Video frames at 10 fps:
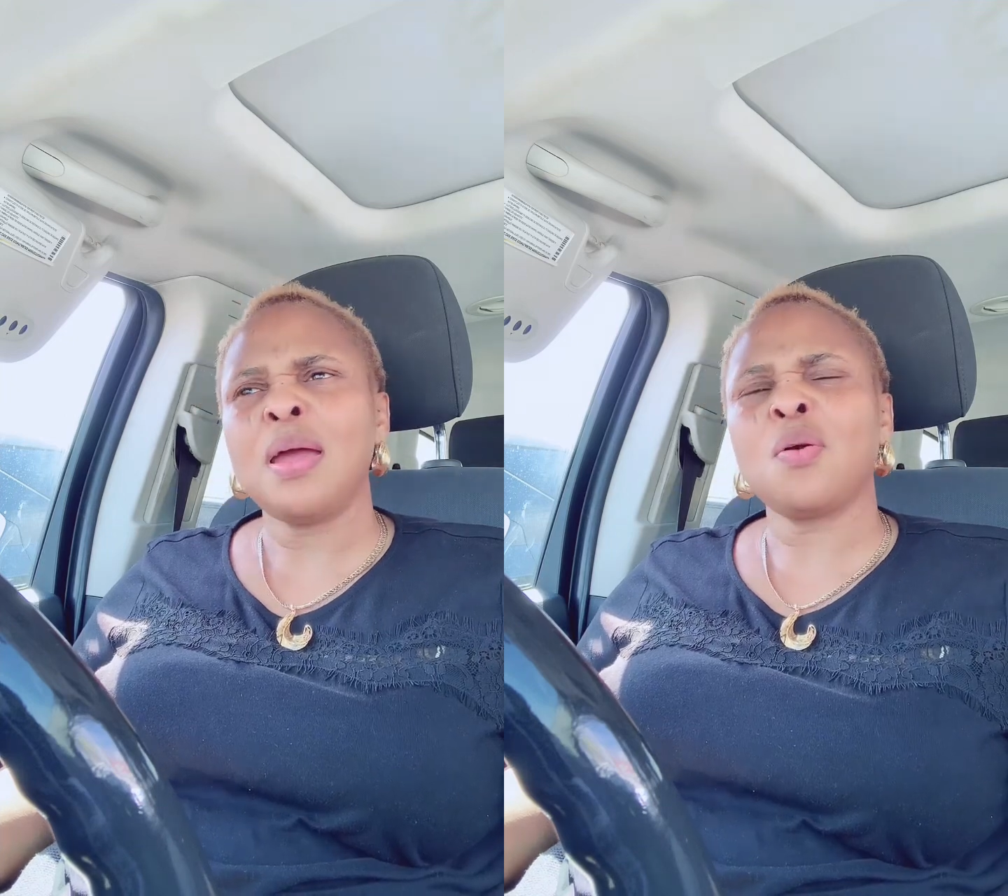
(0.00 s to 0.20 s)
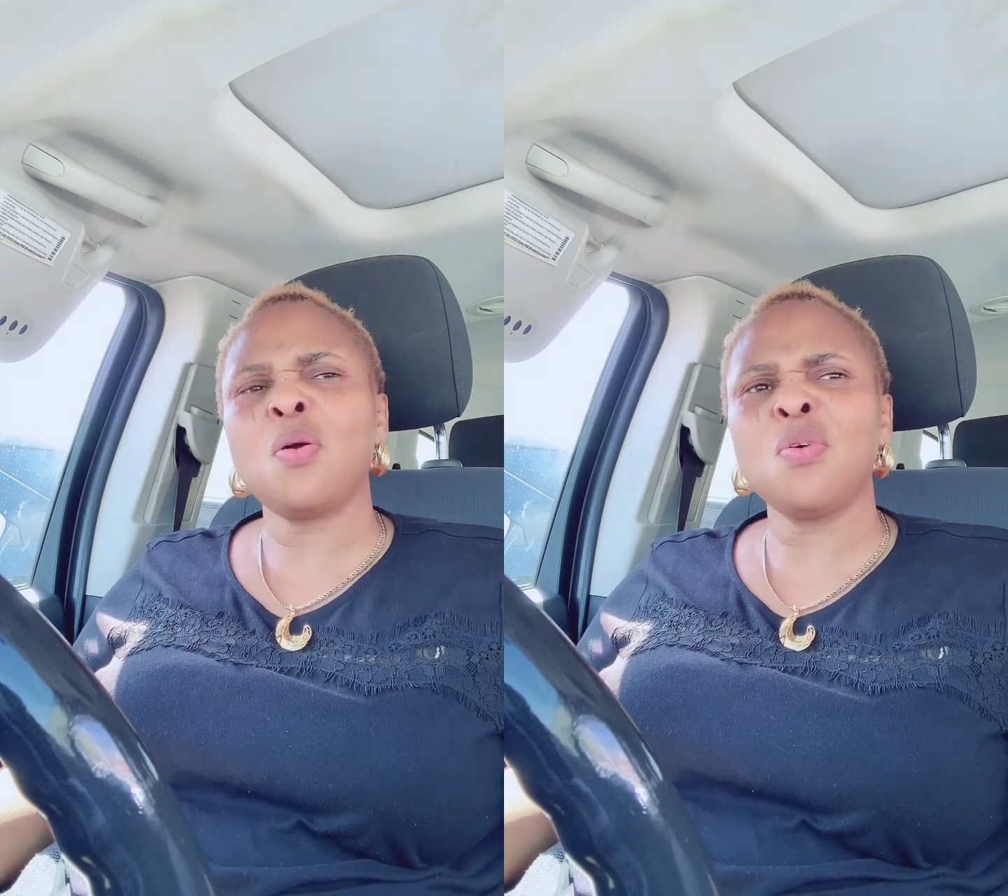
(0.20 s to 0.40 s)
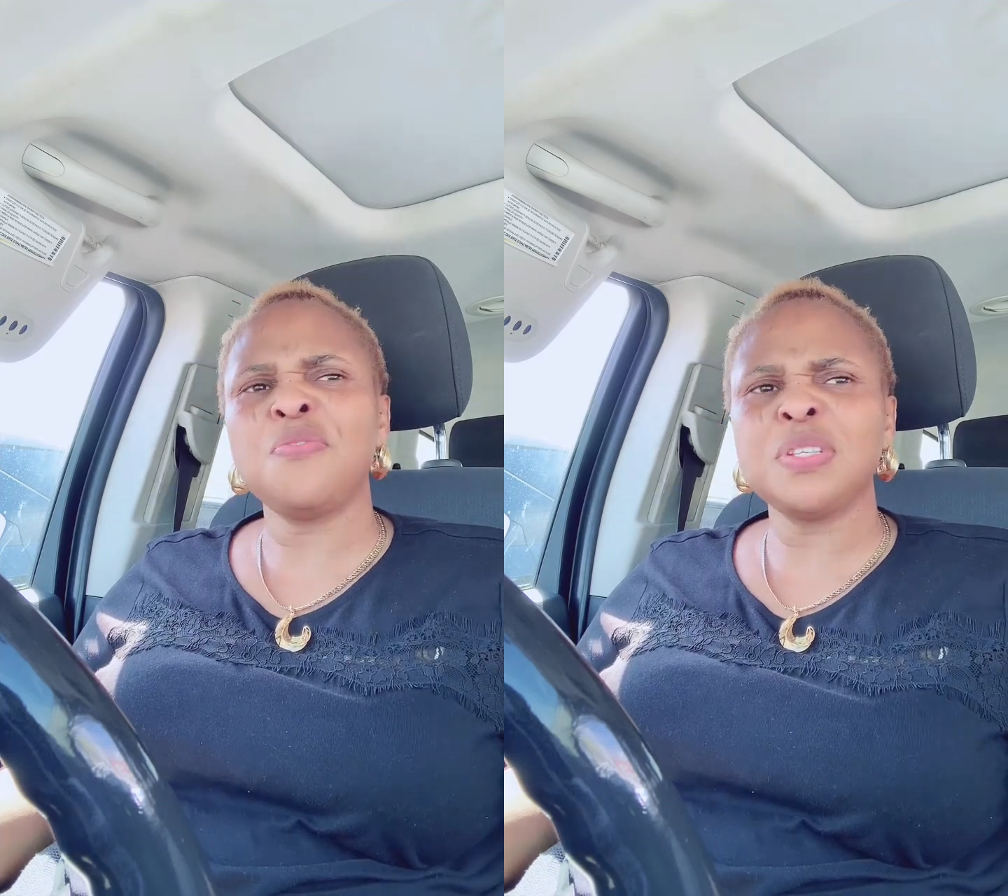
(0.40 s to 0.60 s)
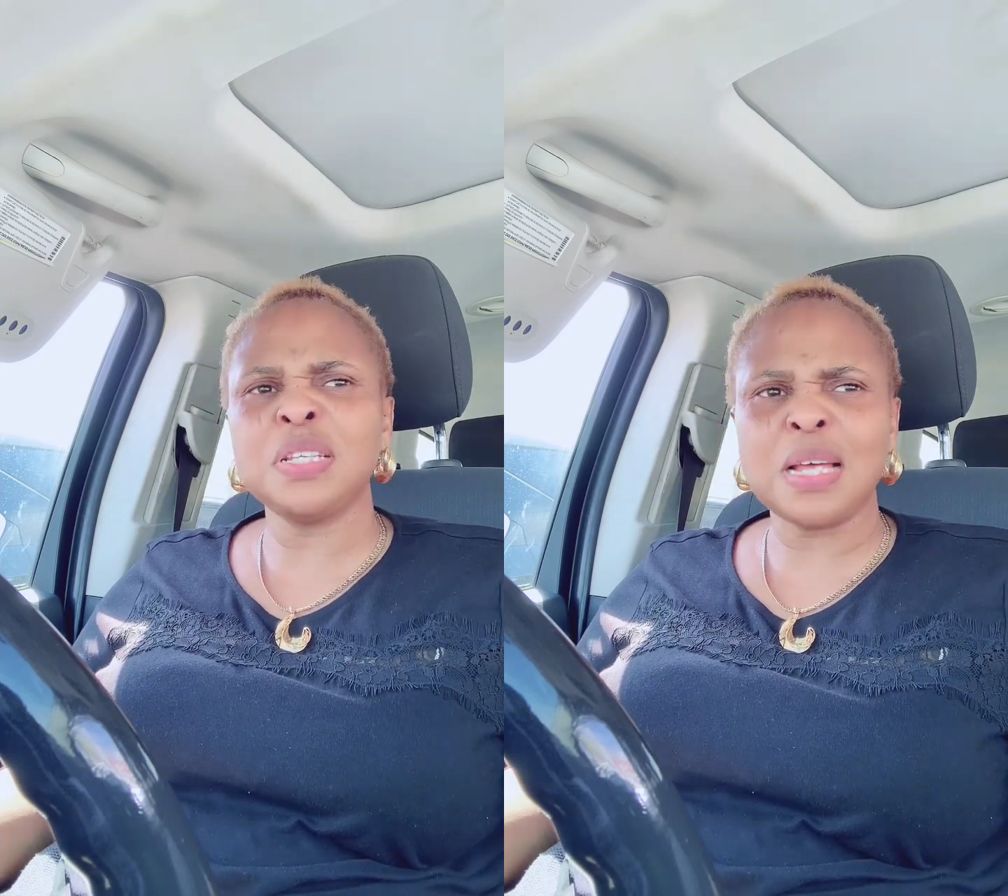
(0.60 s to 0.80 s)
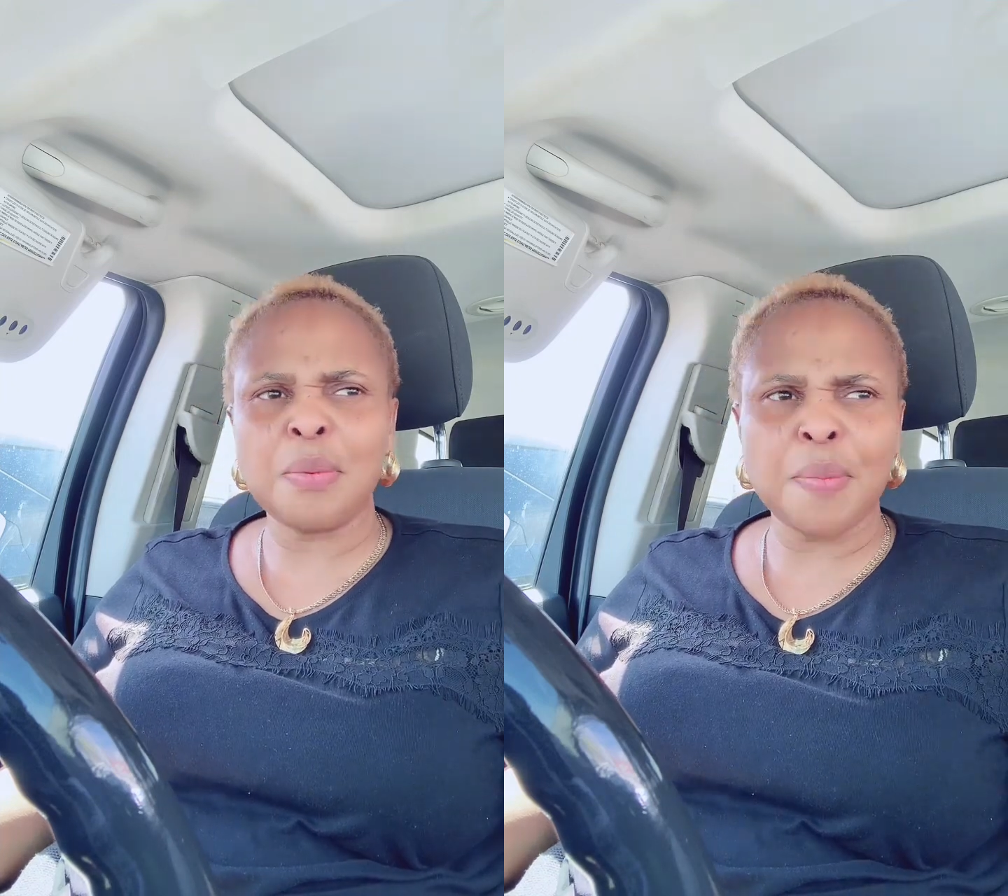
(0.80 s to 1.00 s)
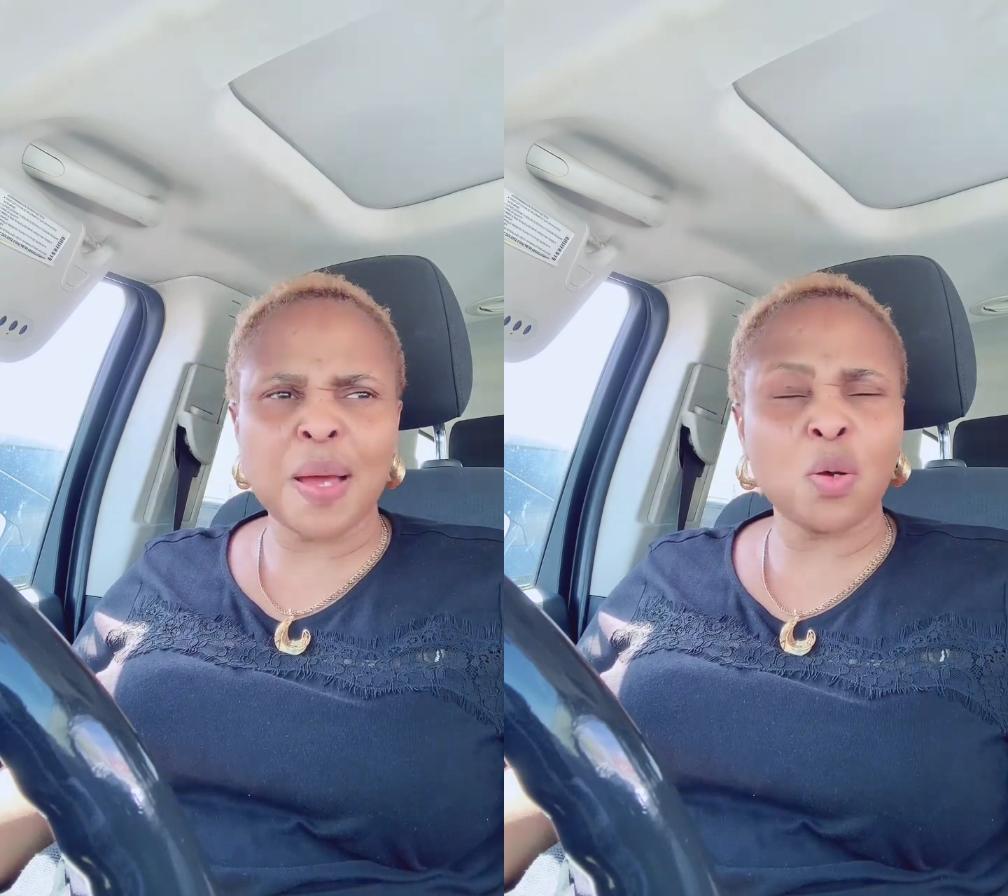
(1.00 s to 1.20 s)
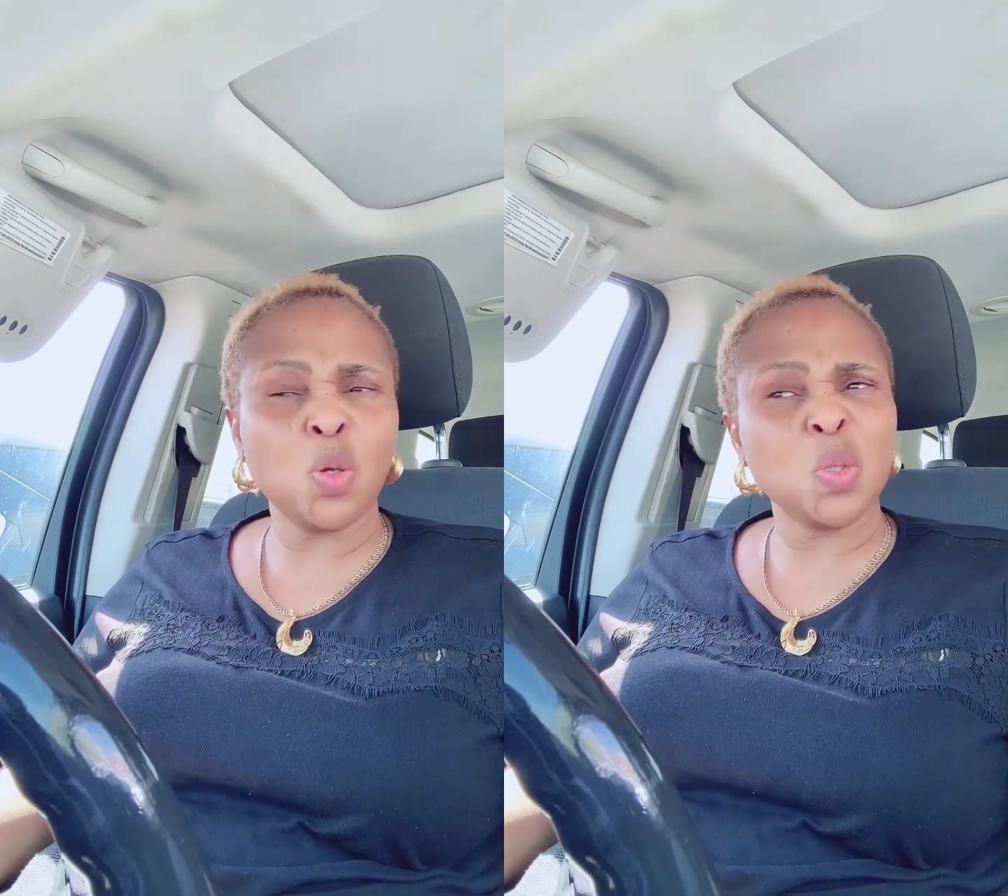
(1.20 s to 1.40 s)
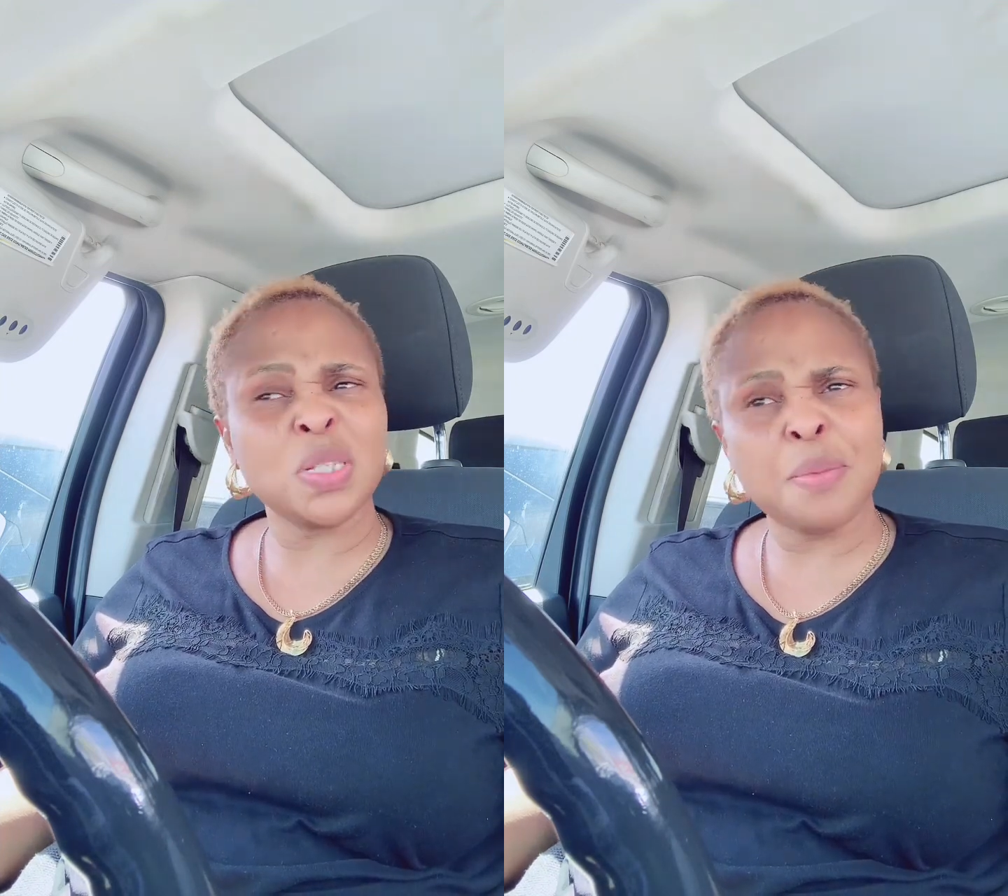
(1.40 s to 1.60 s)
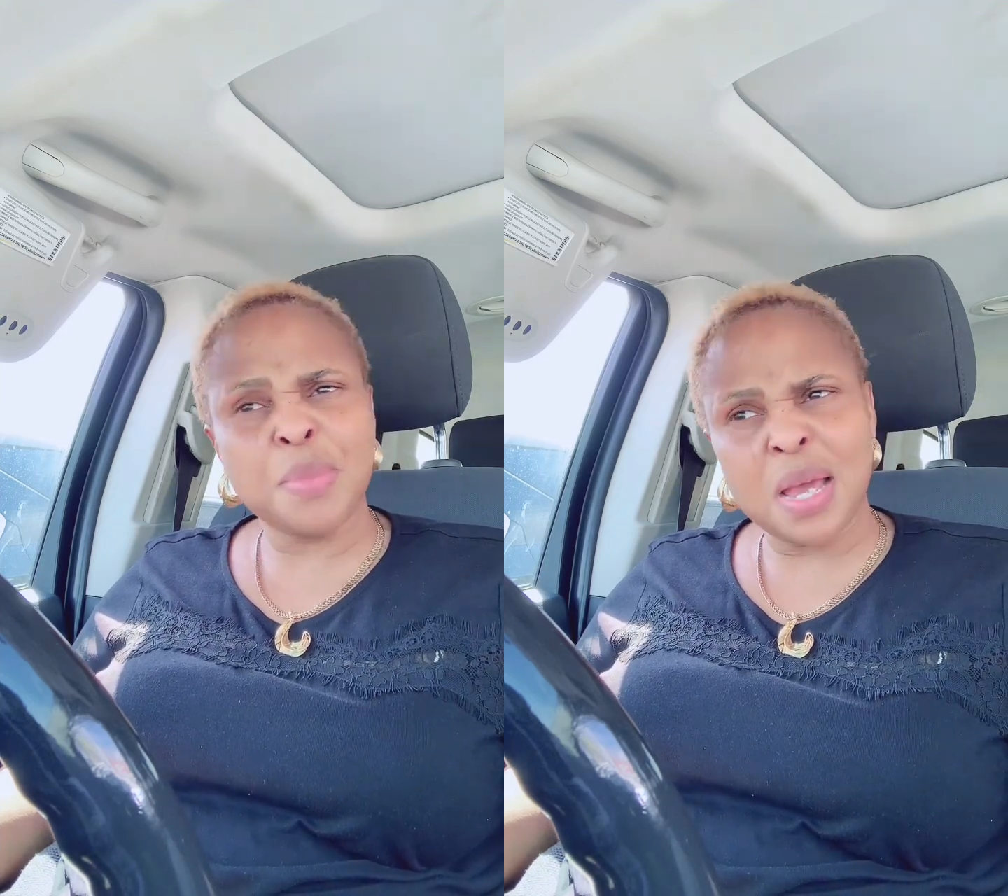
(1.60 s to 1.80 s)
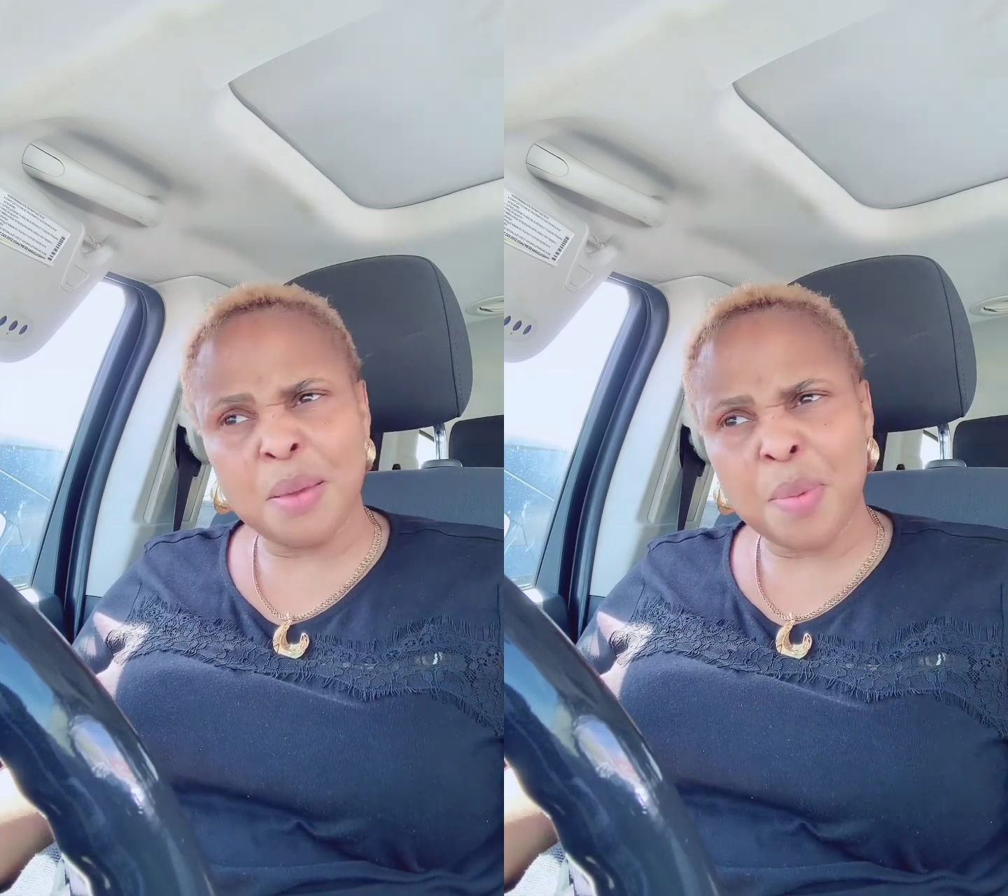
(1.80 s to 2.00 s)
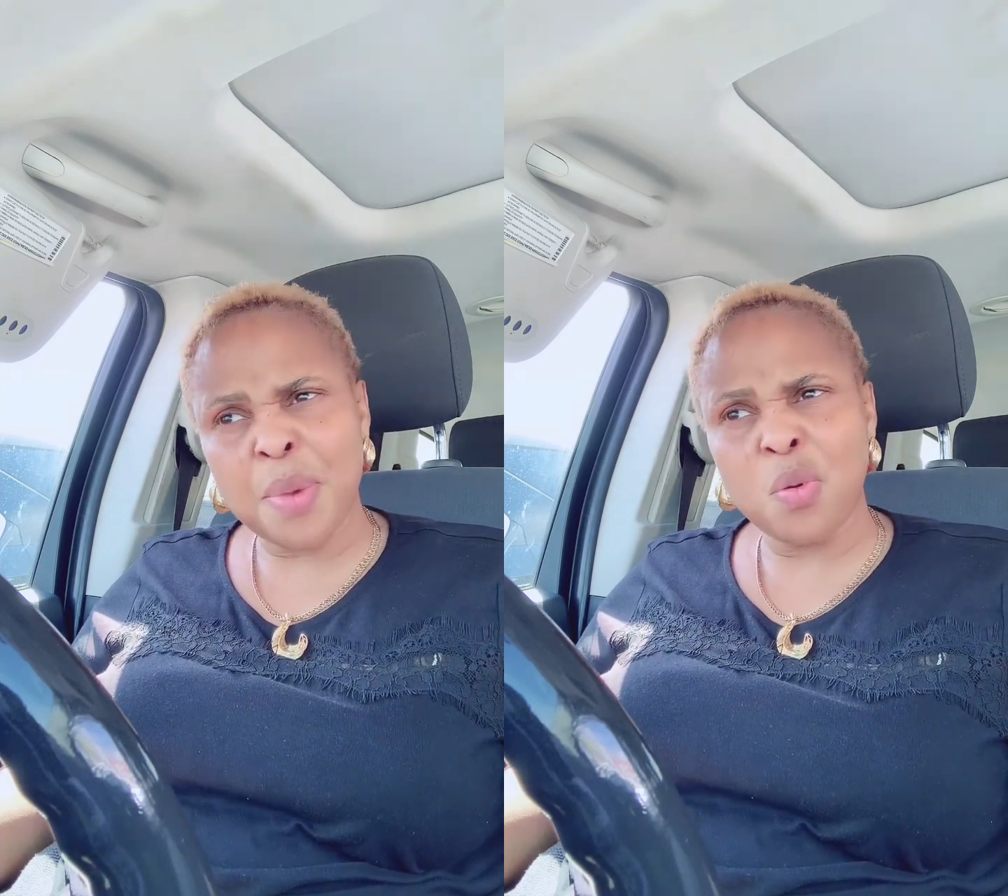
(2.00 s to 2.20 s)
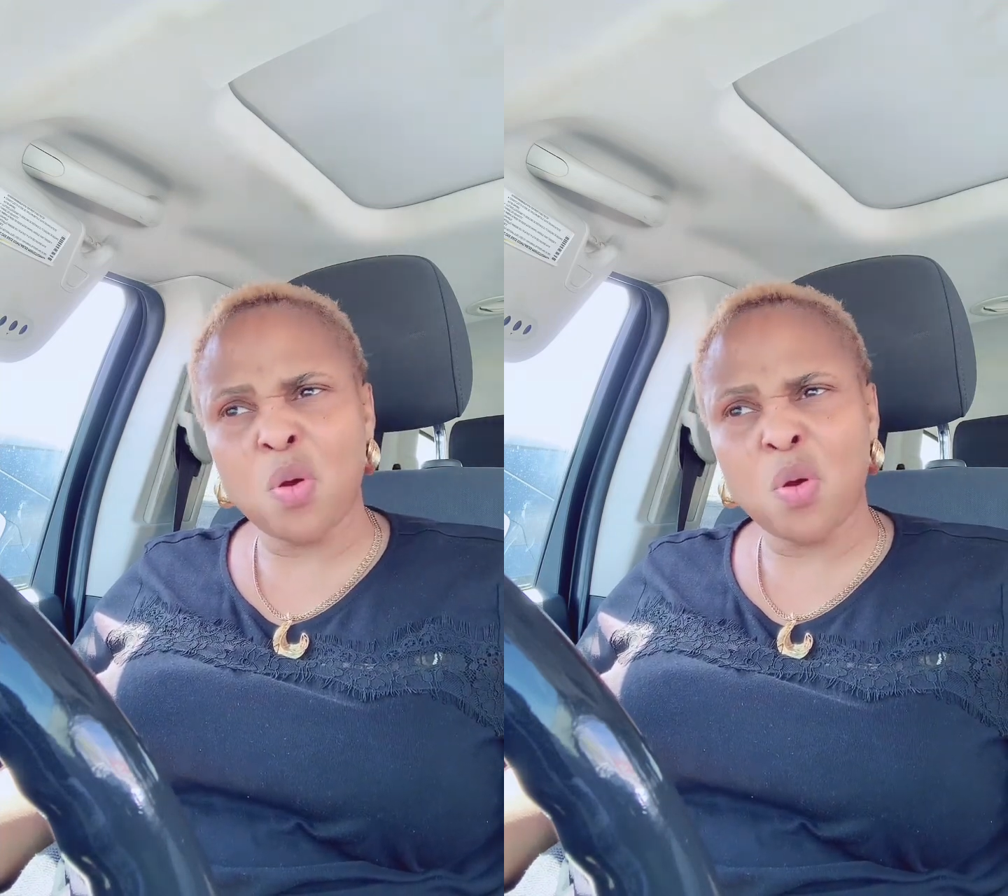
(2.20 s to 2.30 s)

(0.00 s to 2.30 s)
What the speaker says: Can't go visit her mama. Can't go say me and her mama.